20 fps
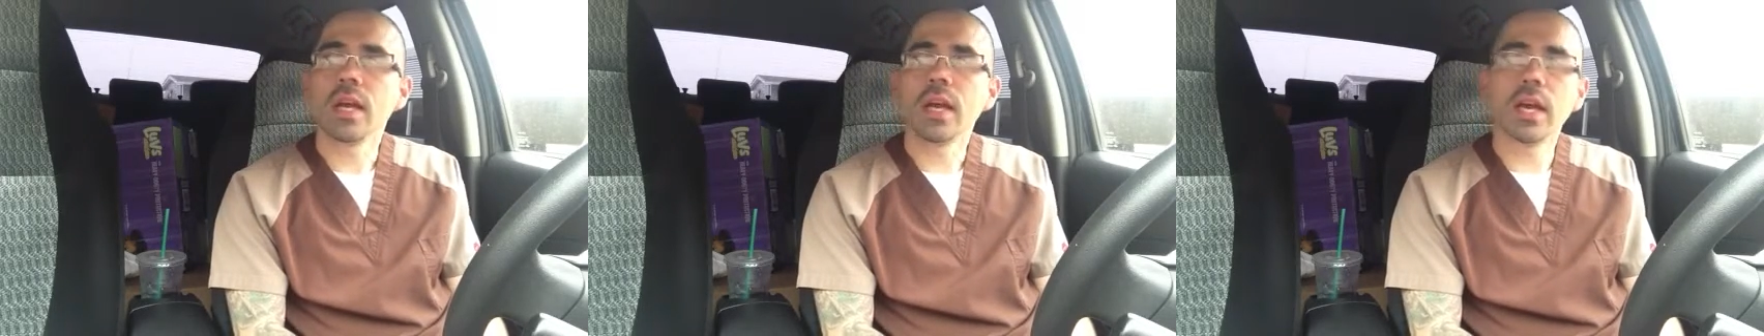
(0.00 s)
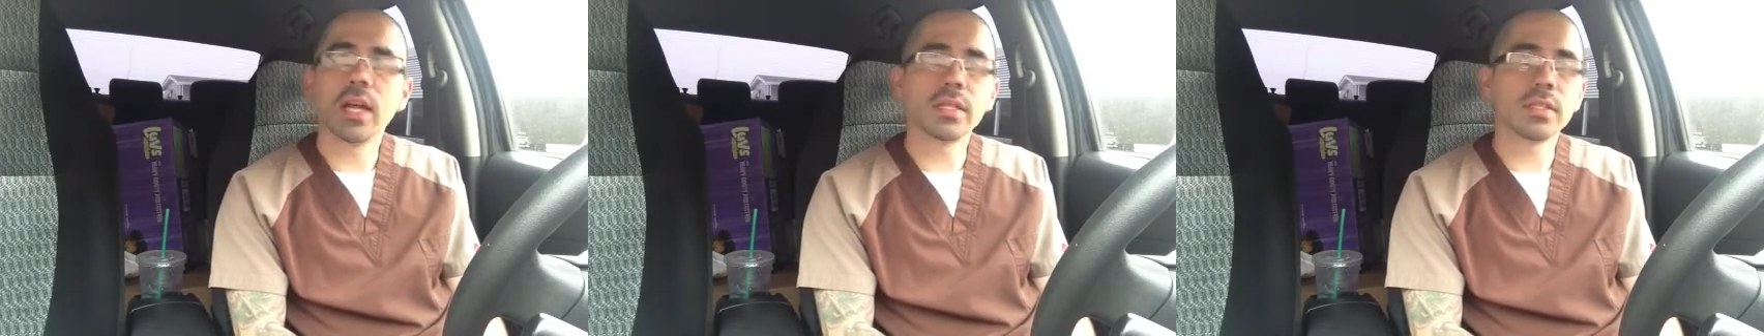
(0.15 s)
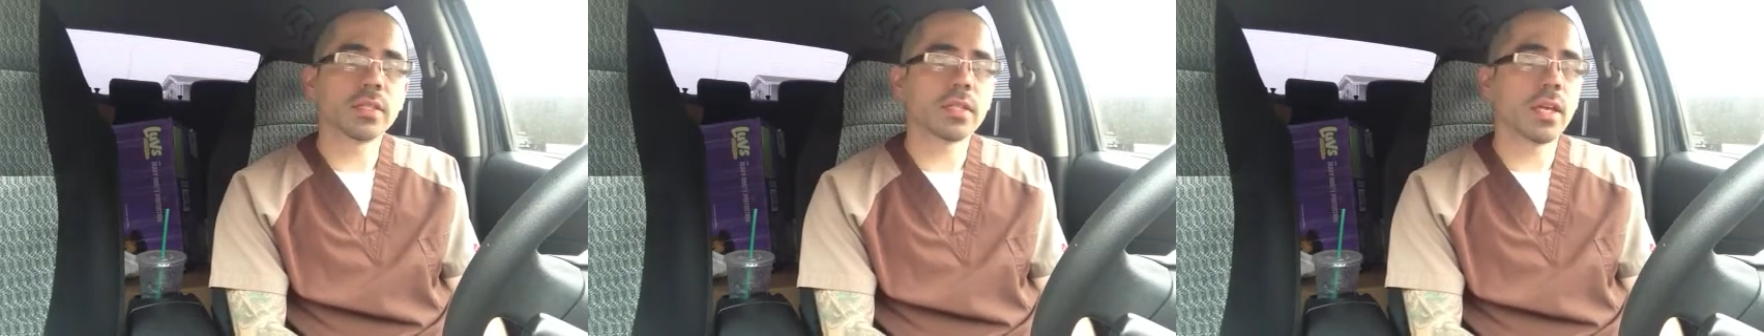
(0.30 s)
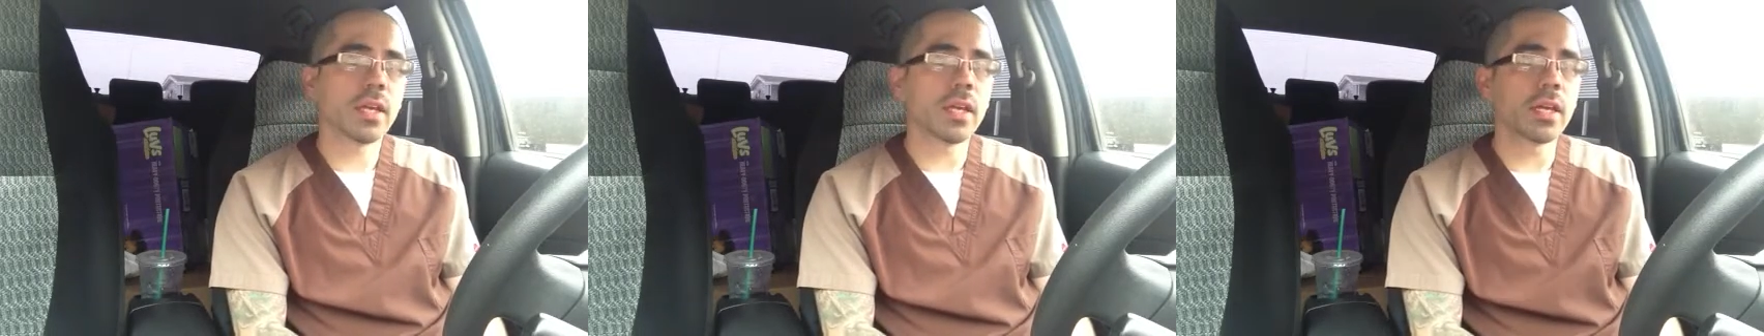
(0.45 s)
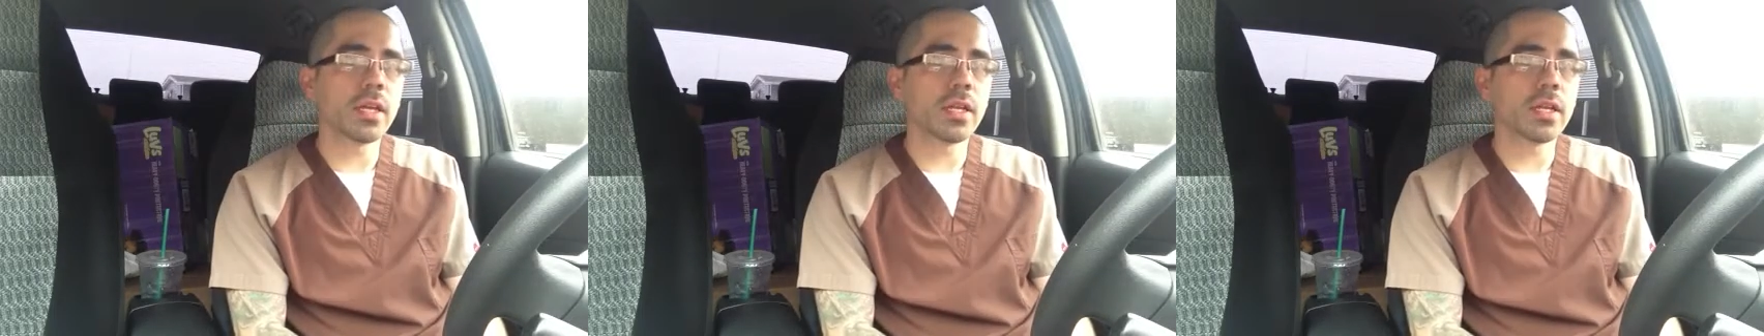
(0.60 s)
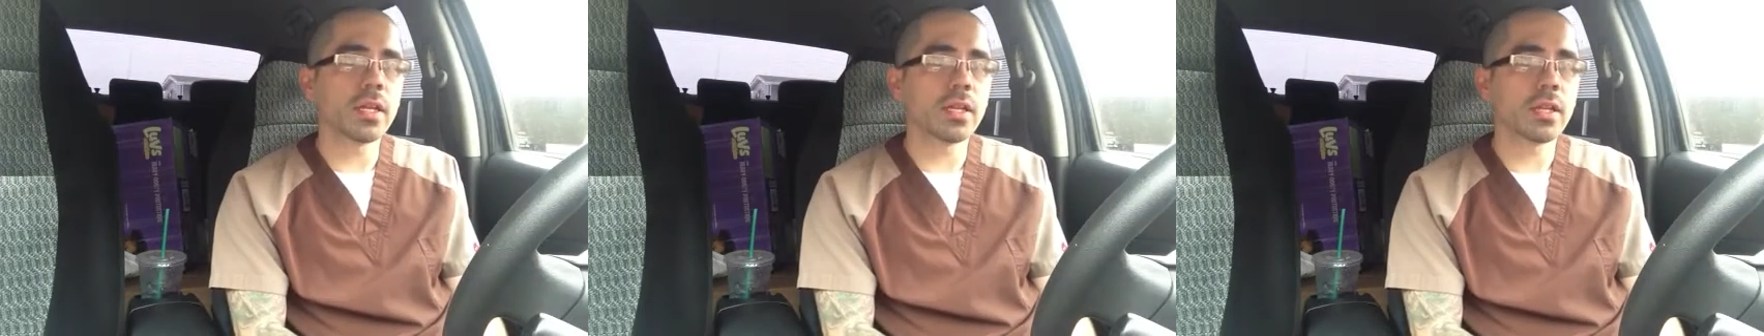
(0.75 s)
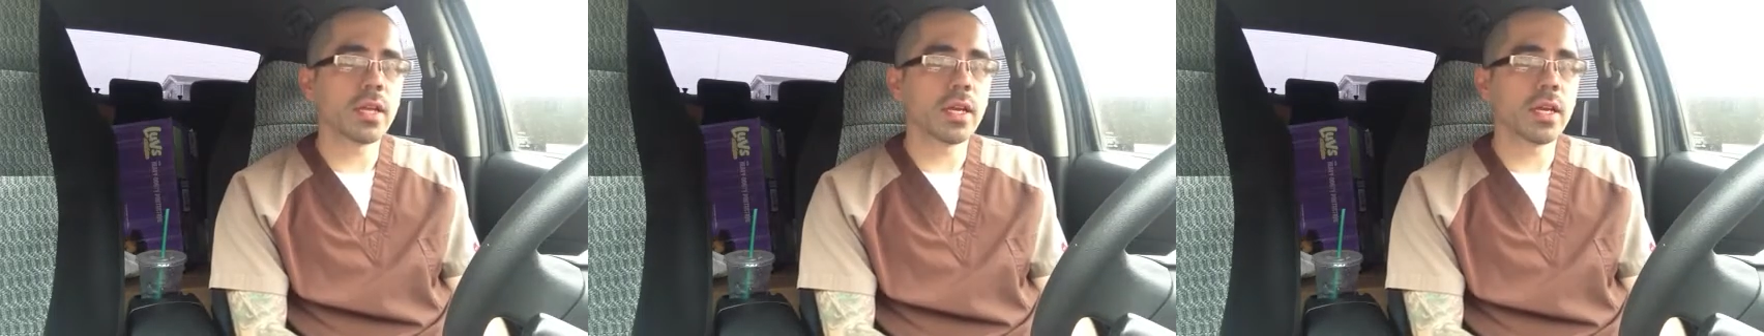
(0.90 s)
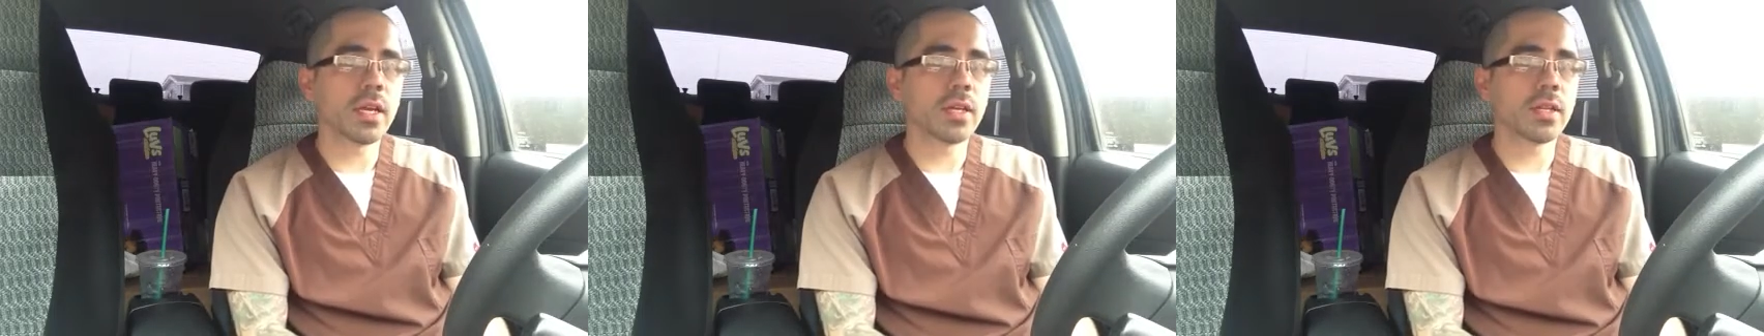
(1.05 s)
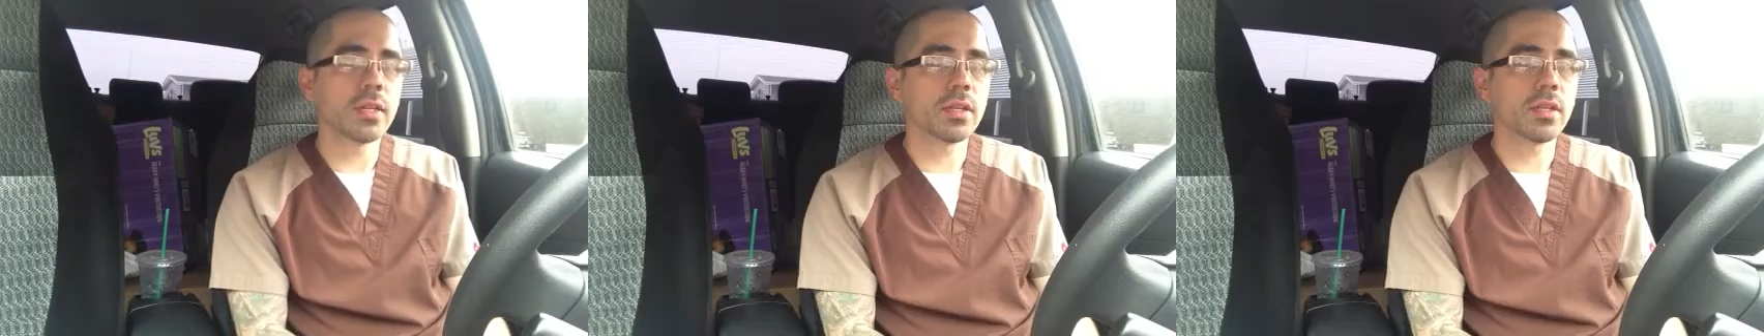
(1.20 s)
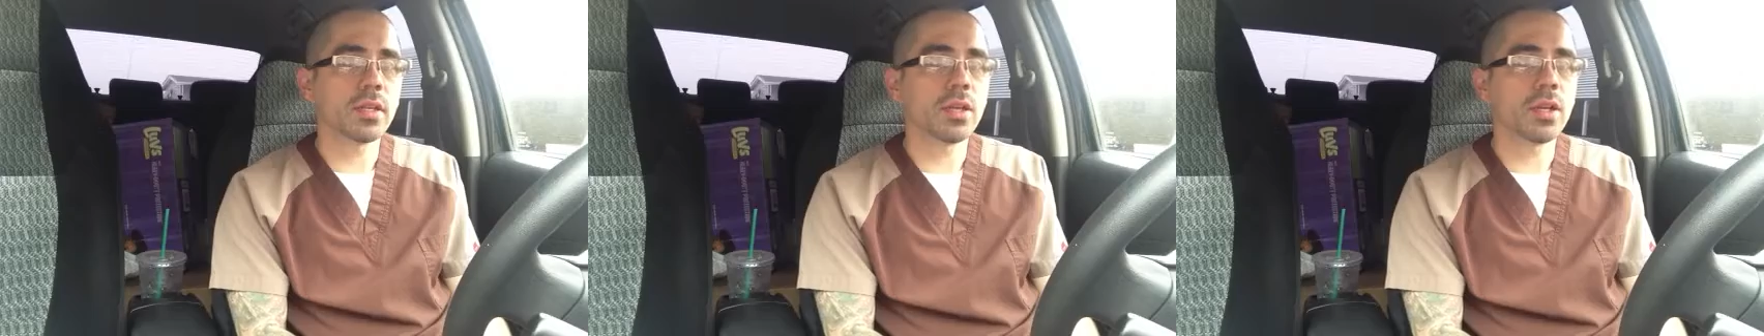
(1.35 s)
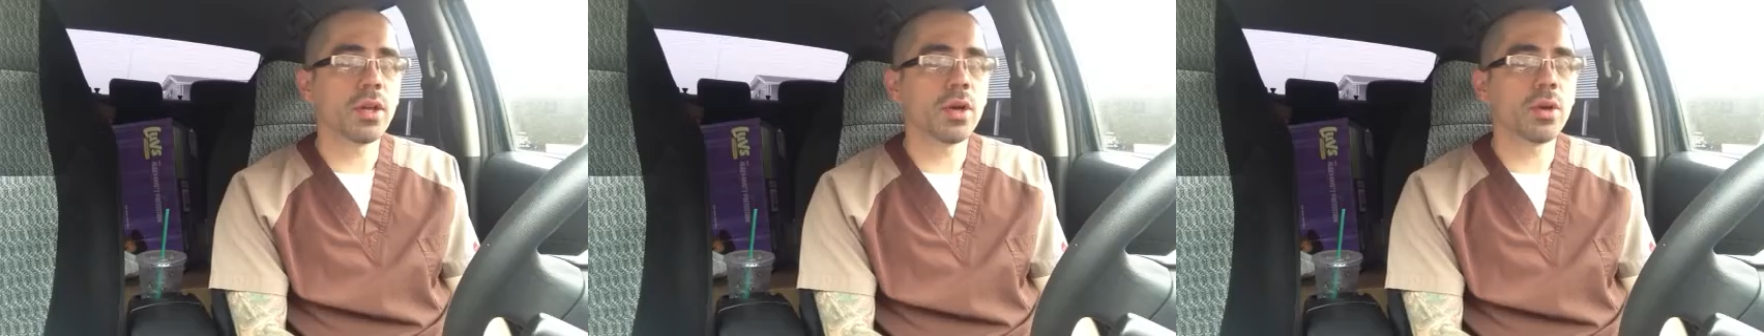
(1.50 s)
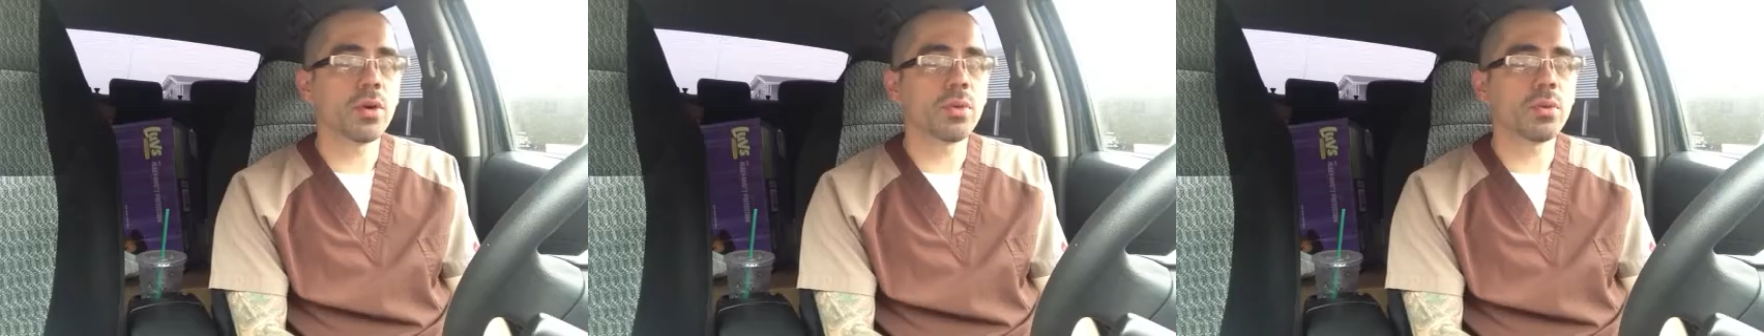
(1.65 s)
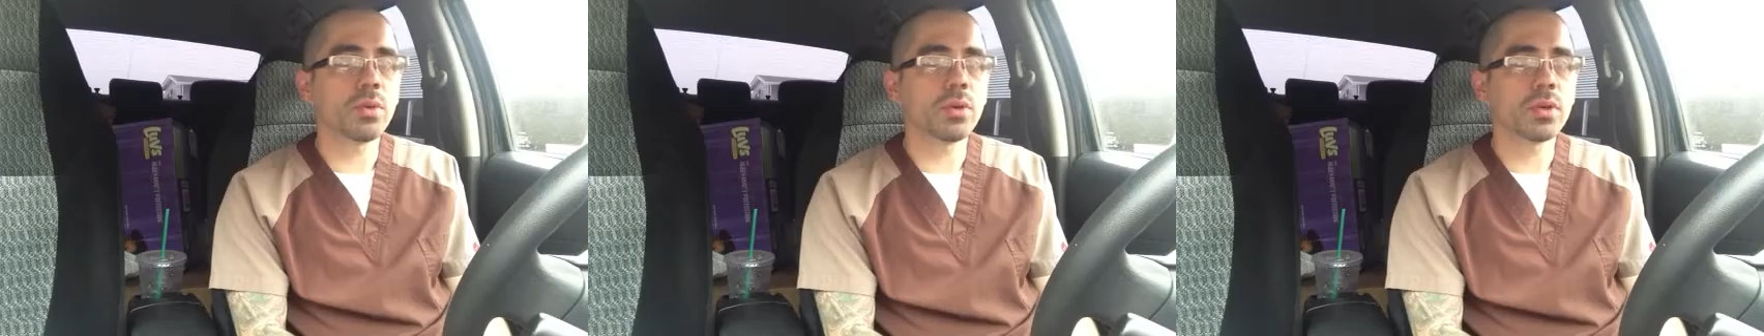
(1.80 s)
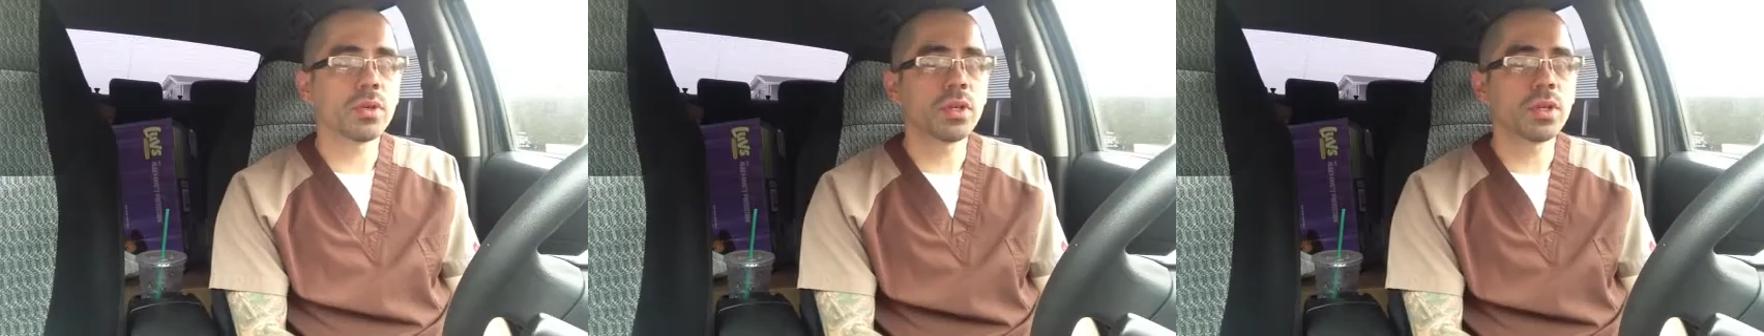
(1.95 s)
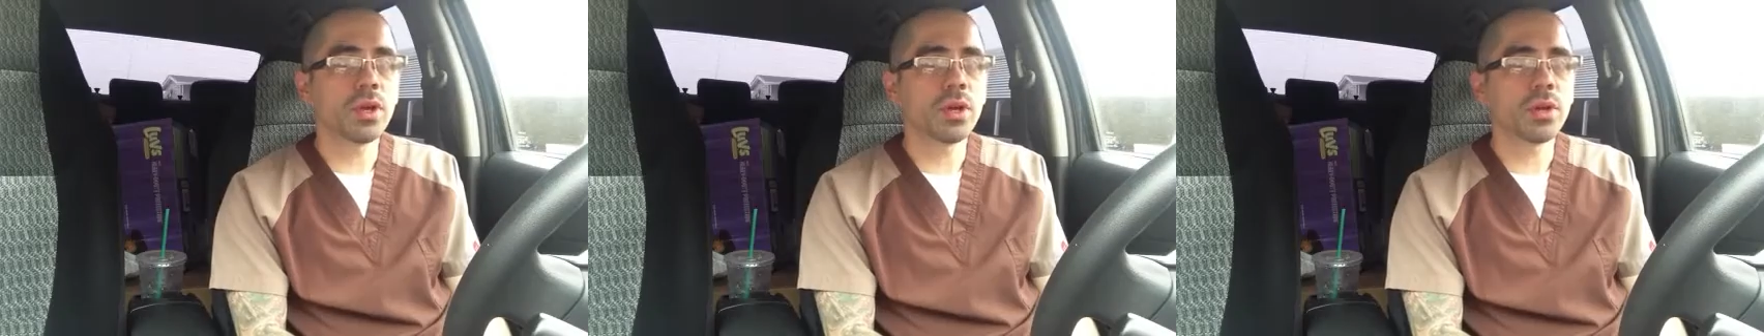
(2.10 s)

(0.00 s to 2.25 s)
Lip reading: and saying that, well,